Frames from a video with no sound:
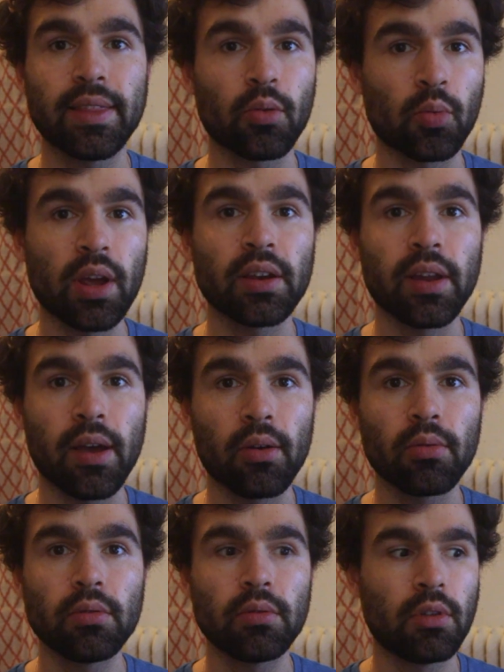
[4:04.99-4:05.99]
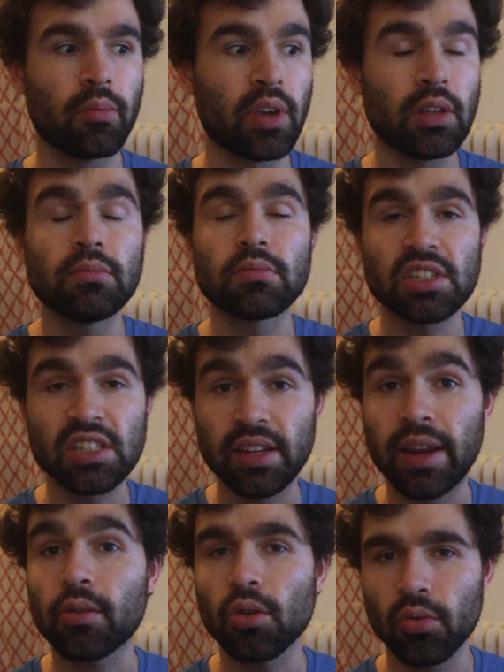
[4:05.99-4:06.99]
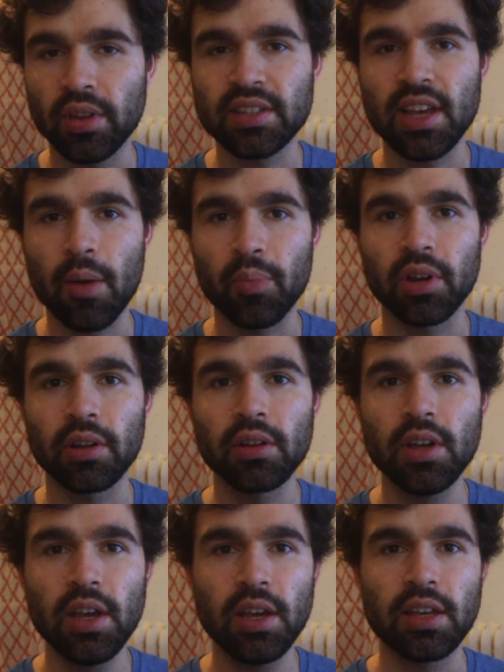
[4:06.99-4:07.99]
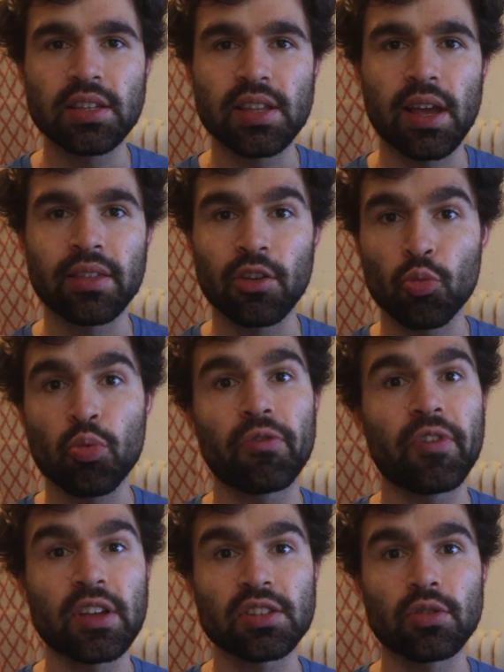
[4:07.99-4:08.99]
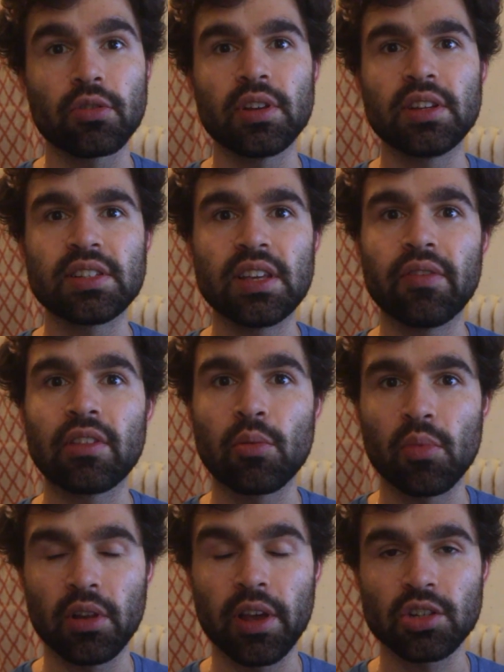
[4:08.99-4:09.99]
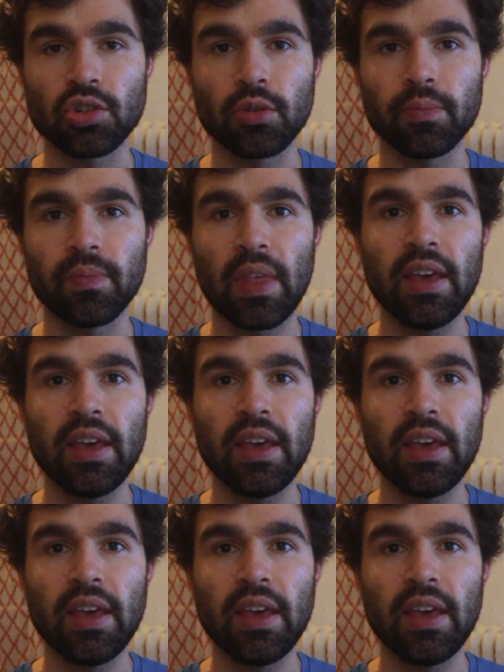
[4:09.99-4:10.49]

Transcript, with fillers: that right now, the main scenario that's happening is that their professor is giving them a lecture.